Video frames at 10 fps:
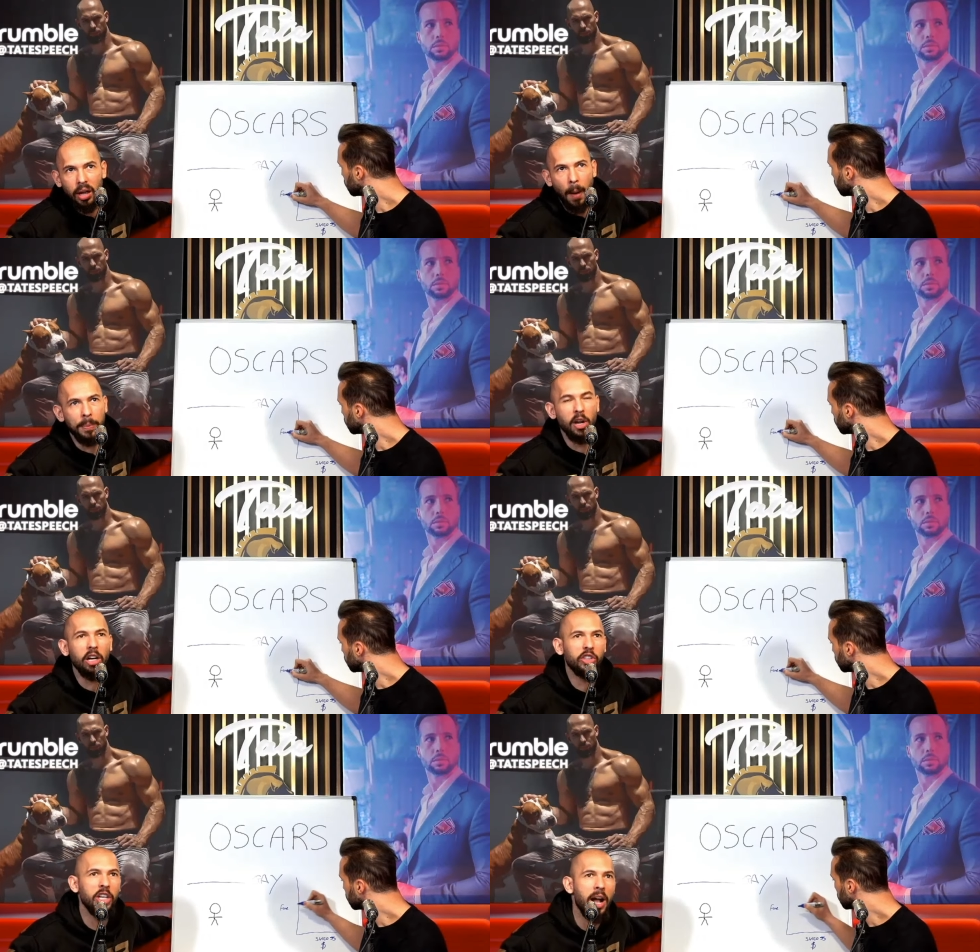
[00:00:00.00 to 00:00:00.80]
Speaker 1: a
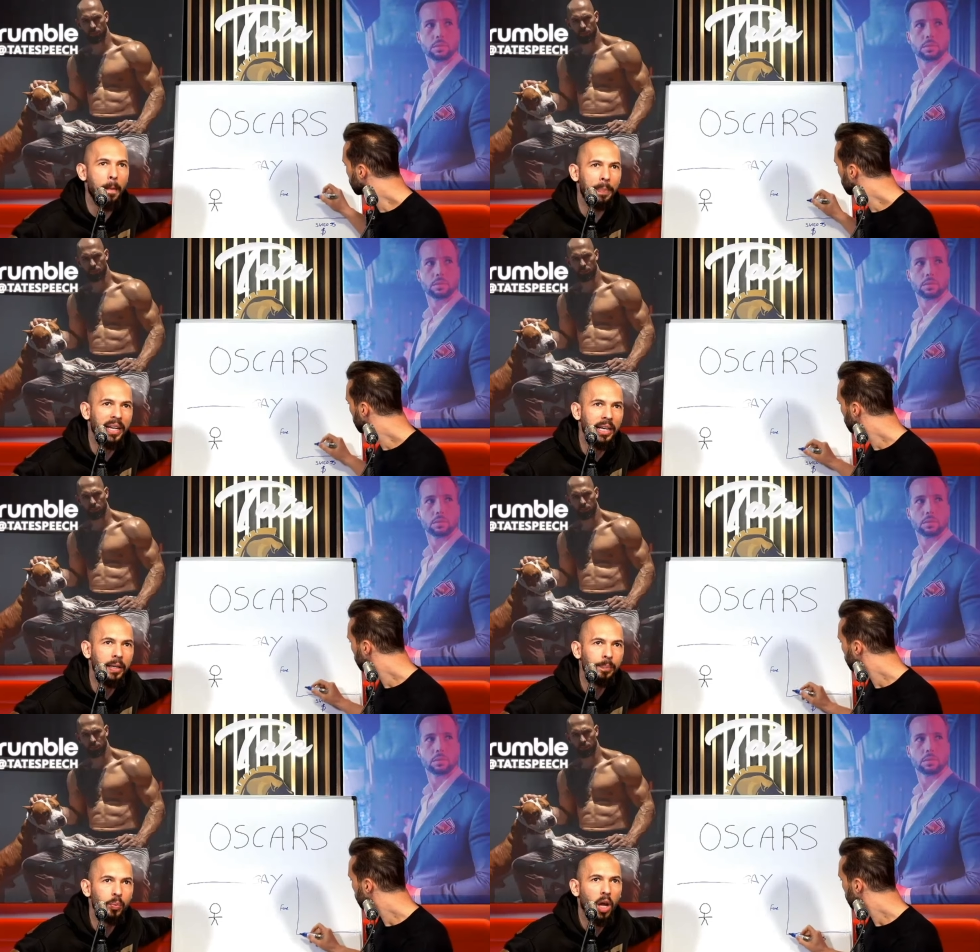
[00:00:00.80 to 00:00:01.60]
production
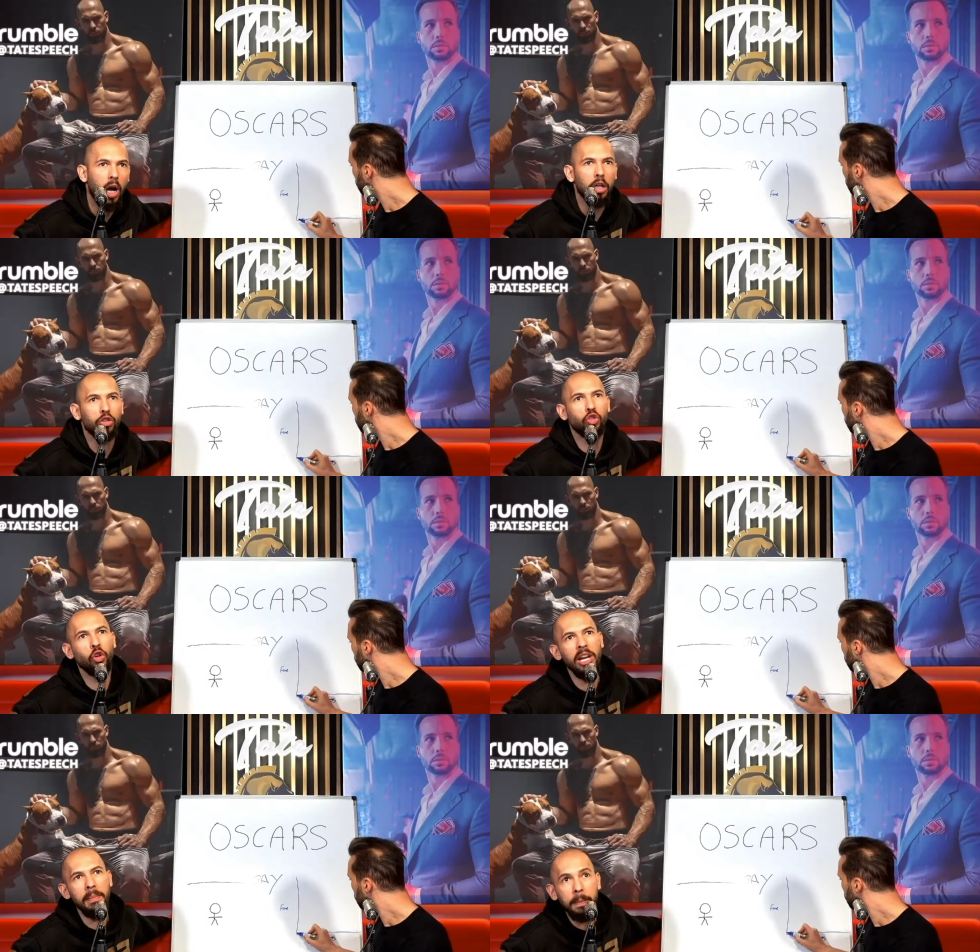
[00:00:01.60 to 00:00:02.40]
company, a
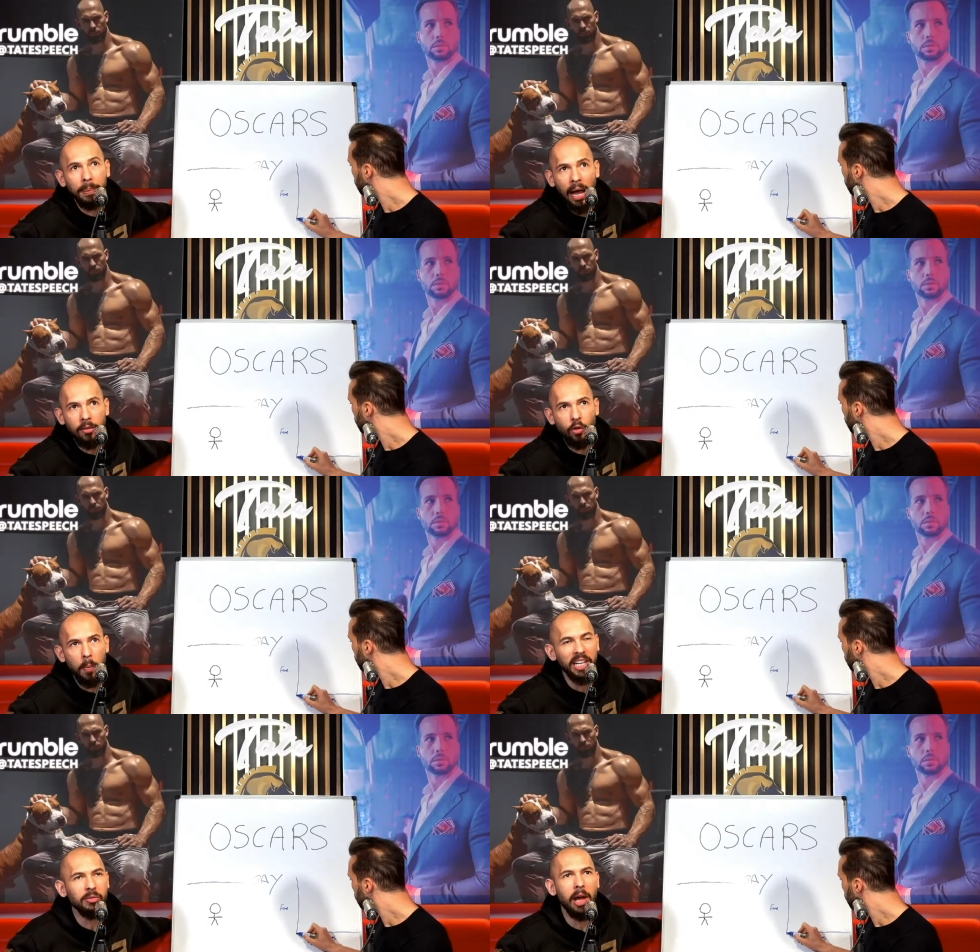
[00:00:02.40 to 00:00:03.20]
streaming
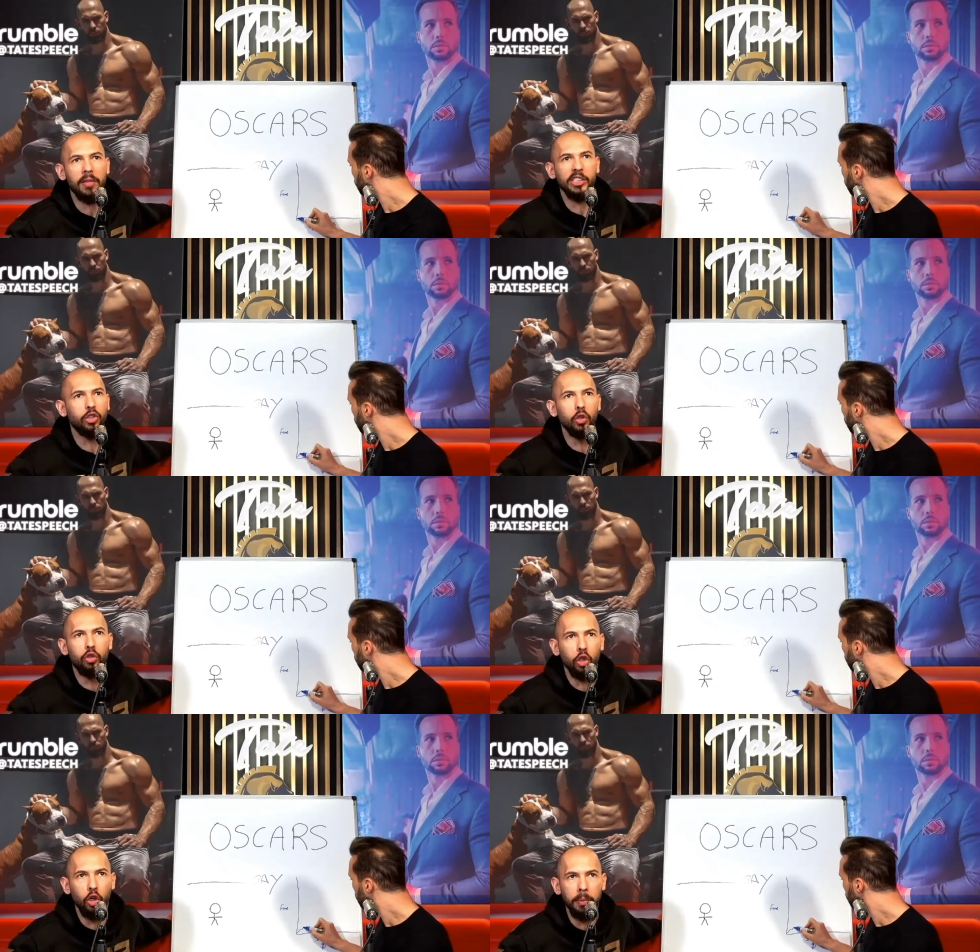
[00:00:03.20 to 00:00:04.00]
platform. It doesn't matter if it's
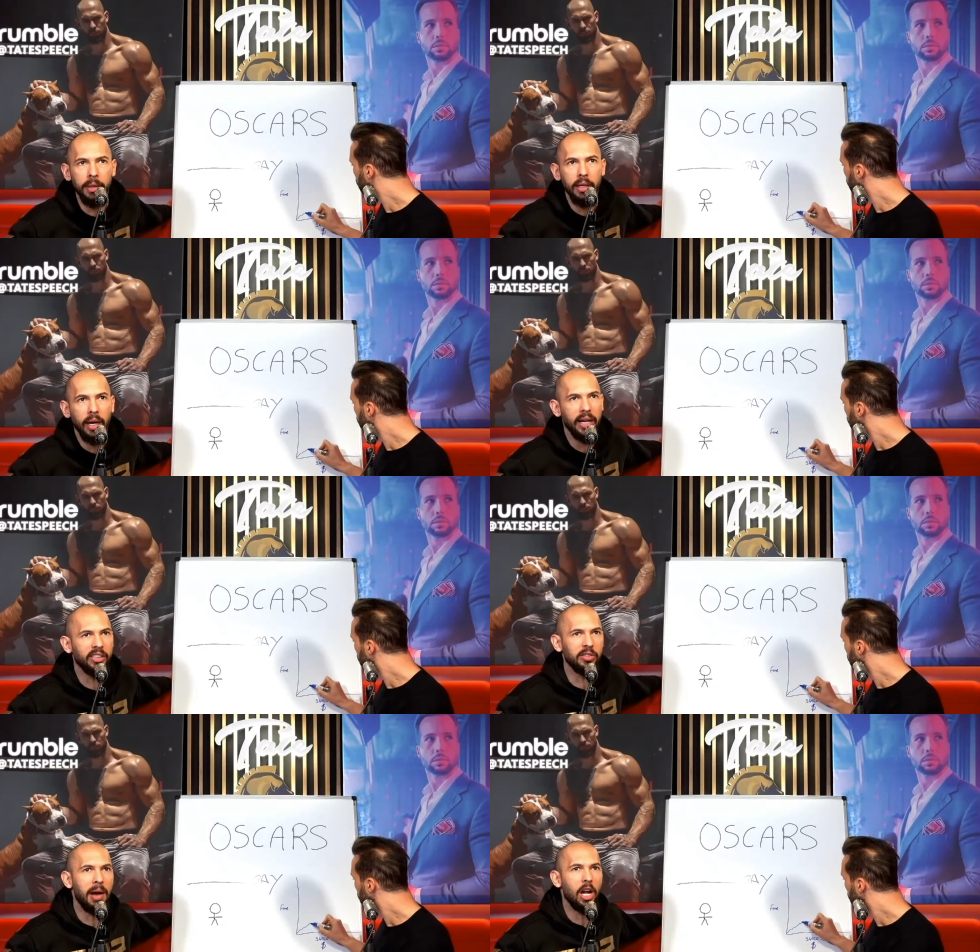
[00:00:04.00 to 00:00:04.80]
YouTube, it
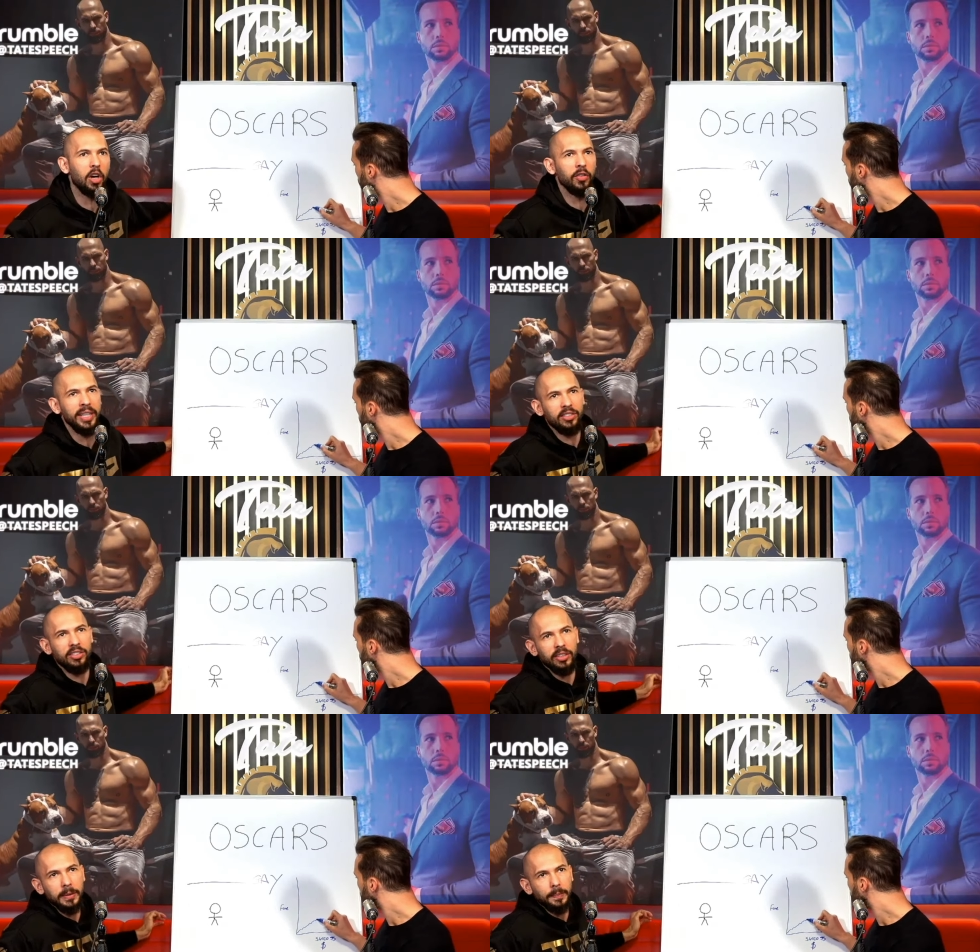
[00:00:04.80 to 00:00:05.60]
doesn't matter if it's